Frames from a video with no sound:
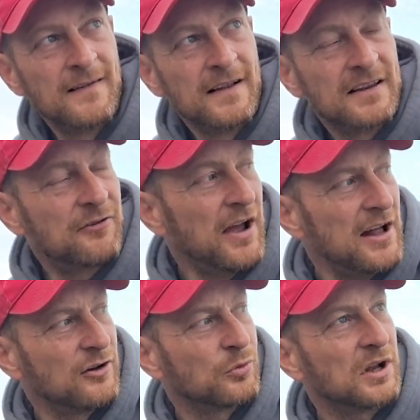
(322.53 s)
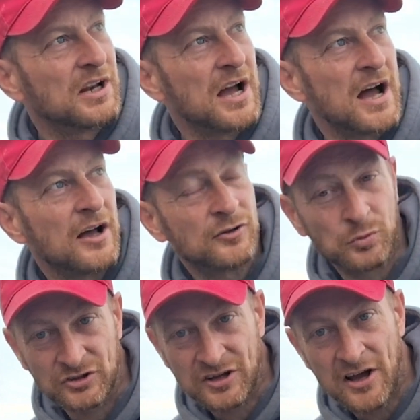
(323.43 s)
They've held where they are,
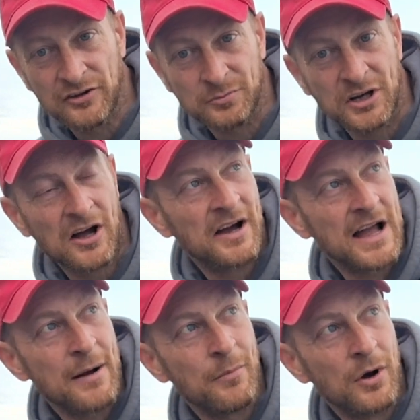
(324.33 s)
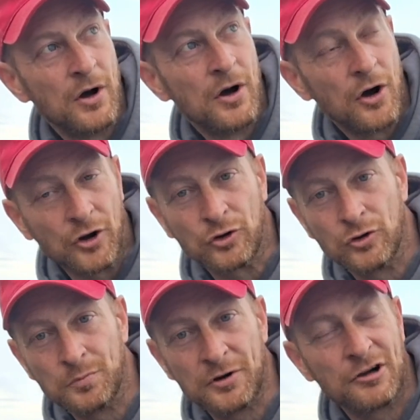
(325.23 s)
which tells me that I am on a
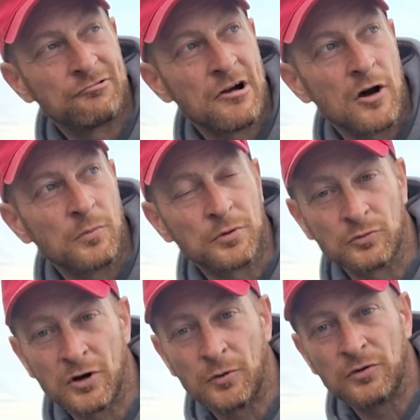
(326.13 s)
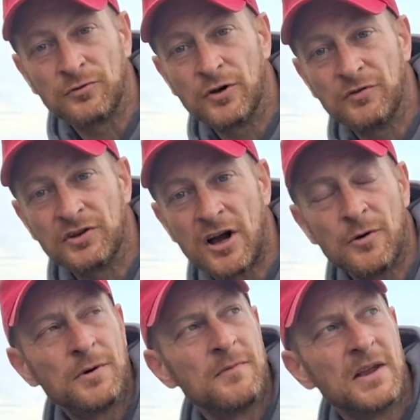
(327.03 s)
good bit of ground, because when I was further
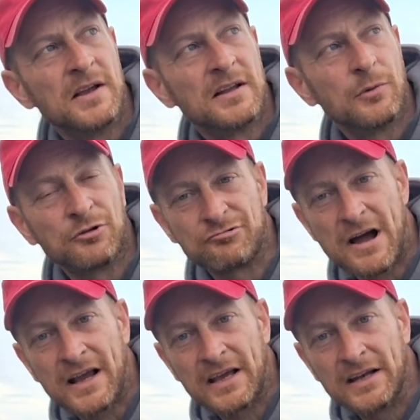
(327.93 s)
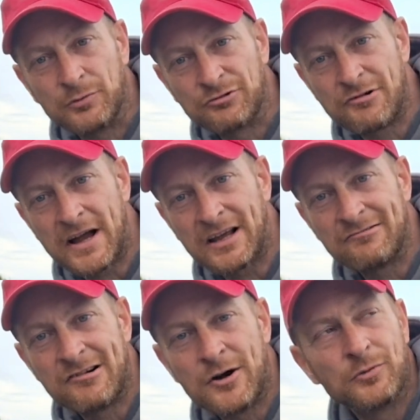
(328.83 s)
down they were dragging, it was dragging
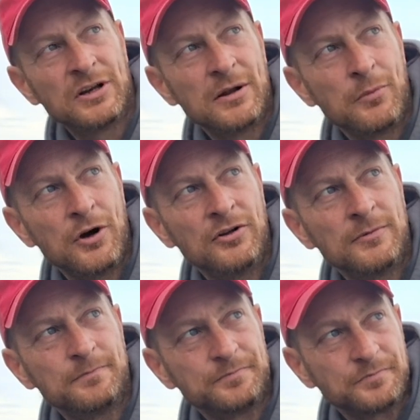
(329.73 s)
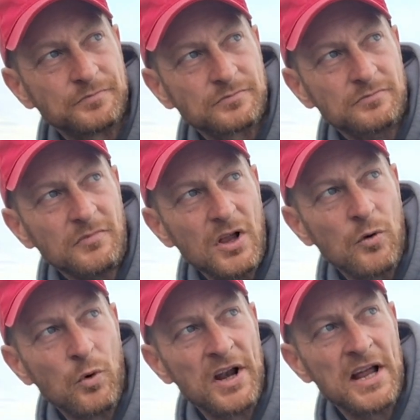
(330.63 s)
around in the mud,
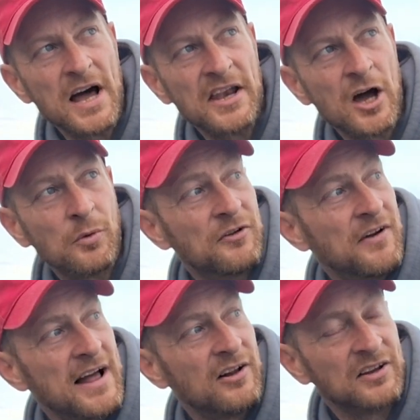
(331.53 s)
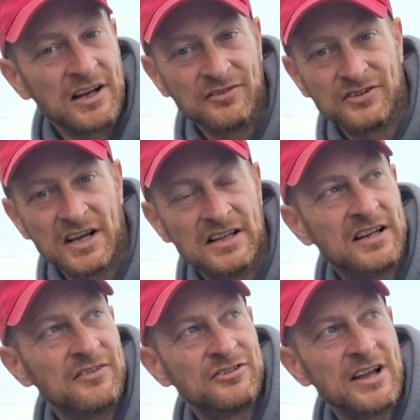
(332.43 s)
and where they are now they've held and they've stayed and
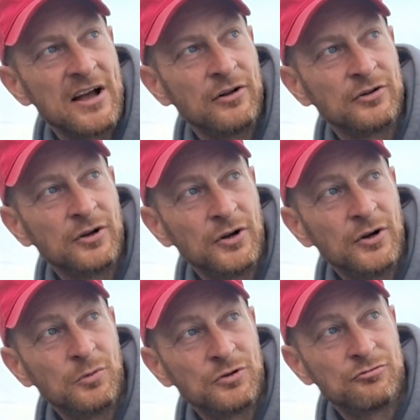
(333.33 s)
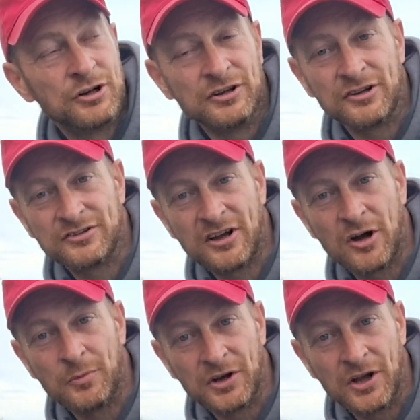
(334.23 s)
they've settled, which really does tell
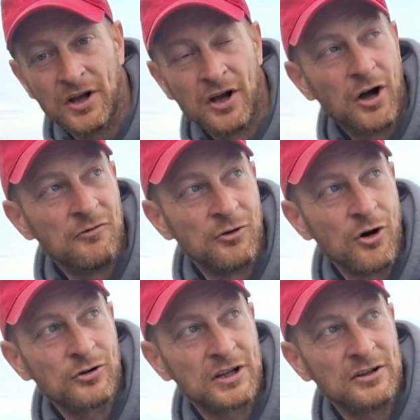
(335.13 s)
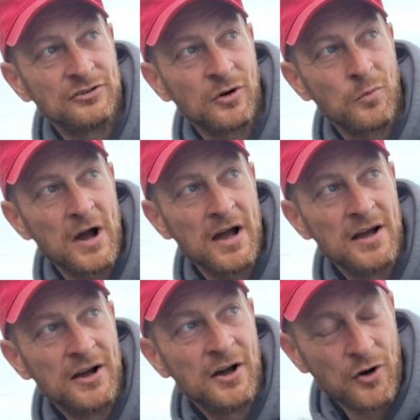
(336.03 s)
me that I've locked in somewhere
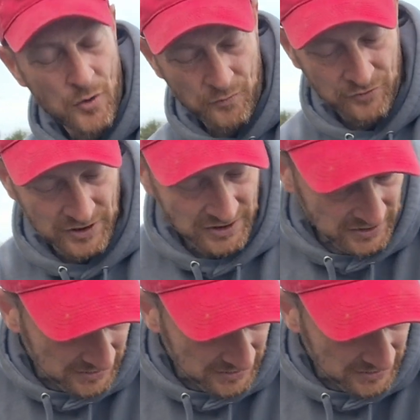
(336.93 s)
and hopefully